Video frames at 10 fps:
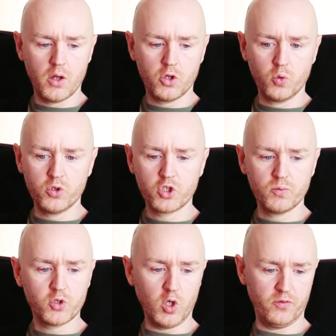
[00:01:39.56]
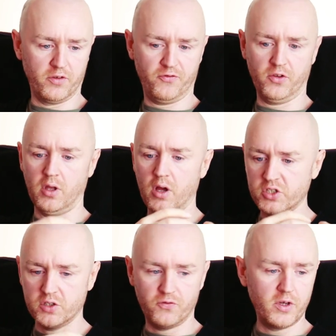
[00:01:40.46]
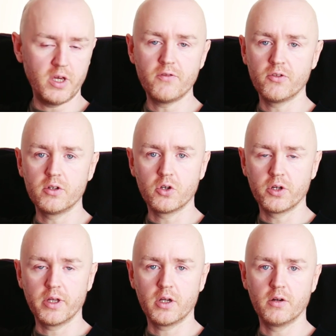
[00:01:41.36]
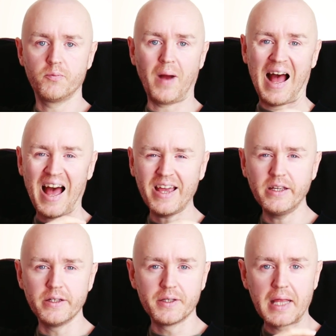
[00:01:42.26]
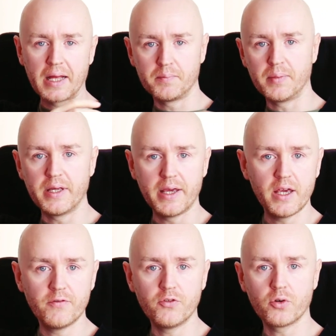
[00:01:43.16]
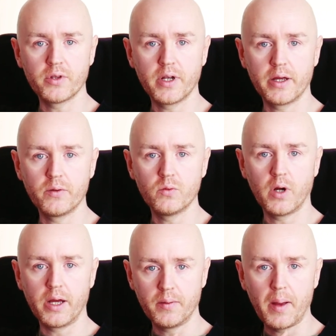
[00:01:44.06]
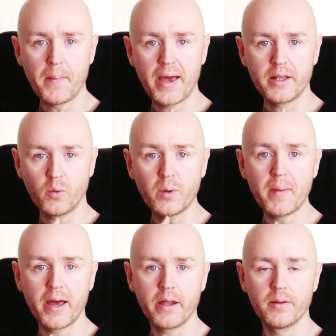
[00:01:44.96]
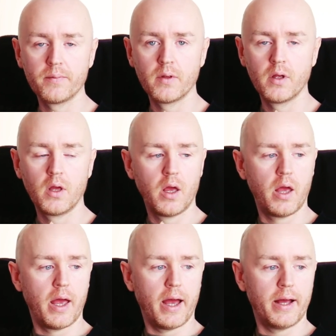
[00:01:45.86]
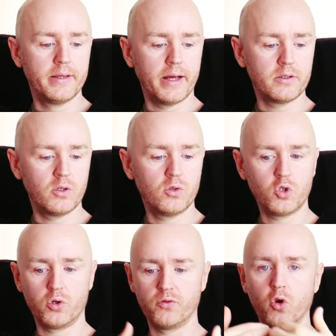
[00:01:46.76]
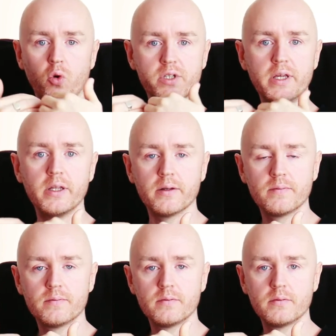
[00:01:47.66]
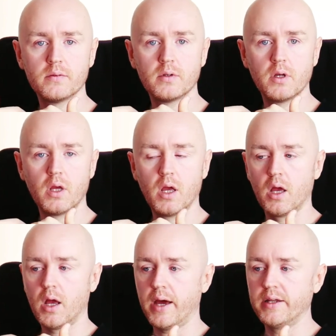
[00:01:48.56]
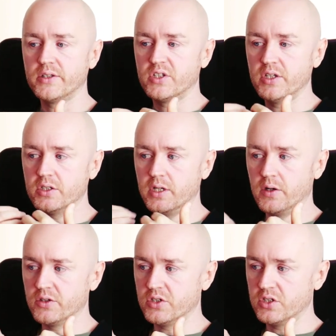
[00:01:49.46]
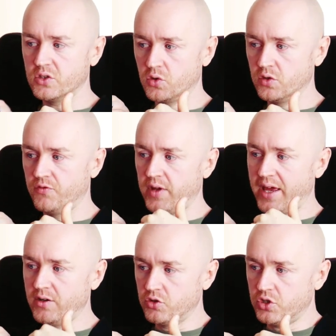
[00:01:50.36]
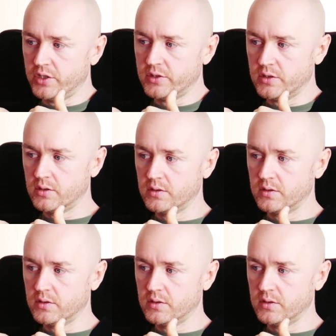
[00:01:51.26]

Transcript: there was some sort of a philosophy even, you could think of, behind that behavior that we met. And that sort of goes in and it sits there as these sort of energies.